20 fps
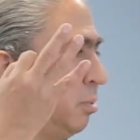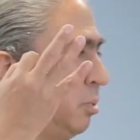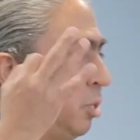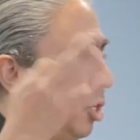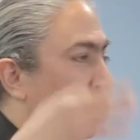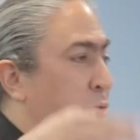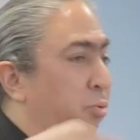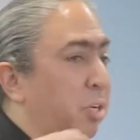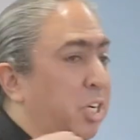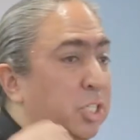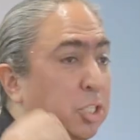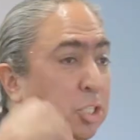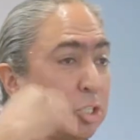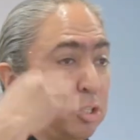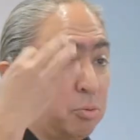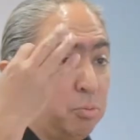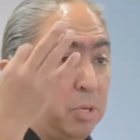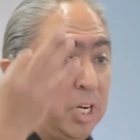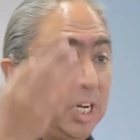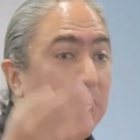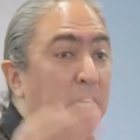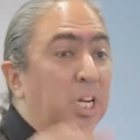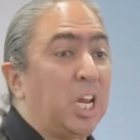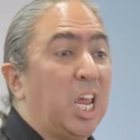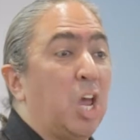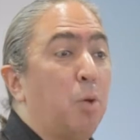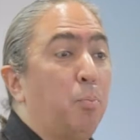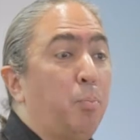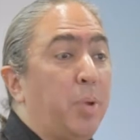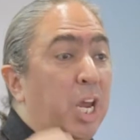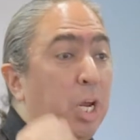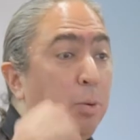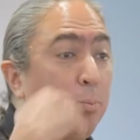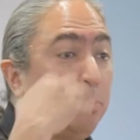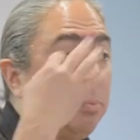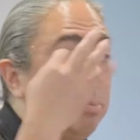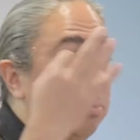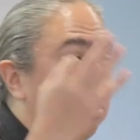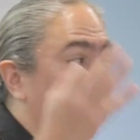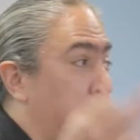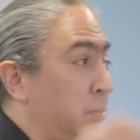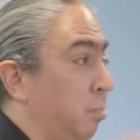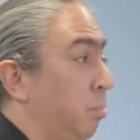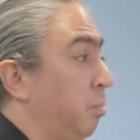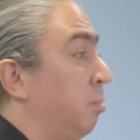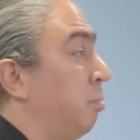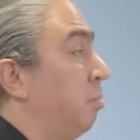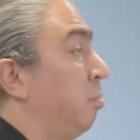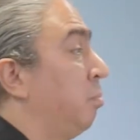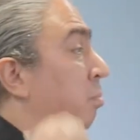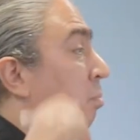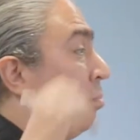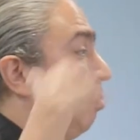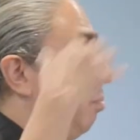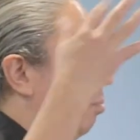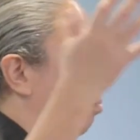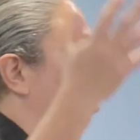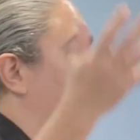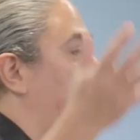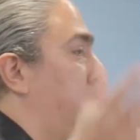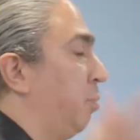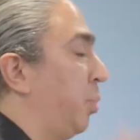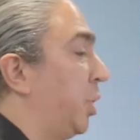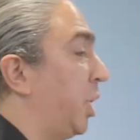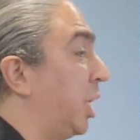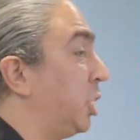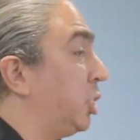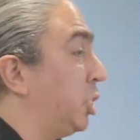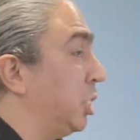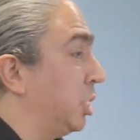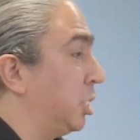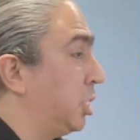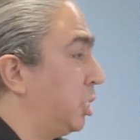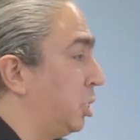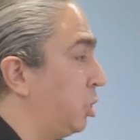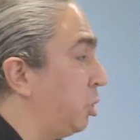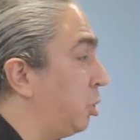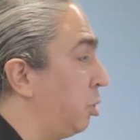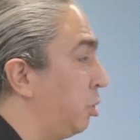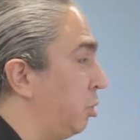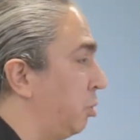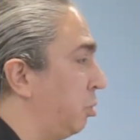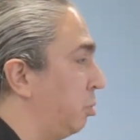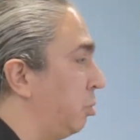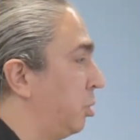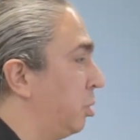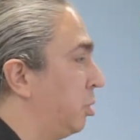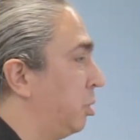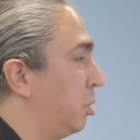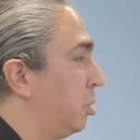Those were his 3 campaign pledges to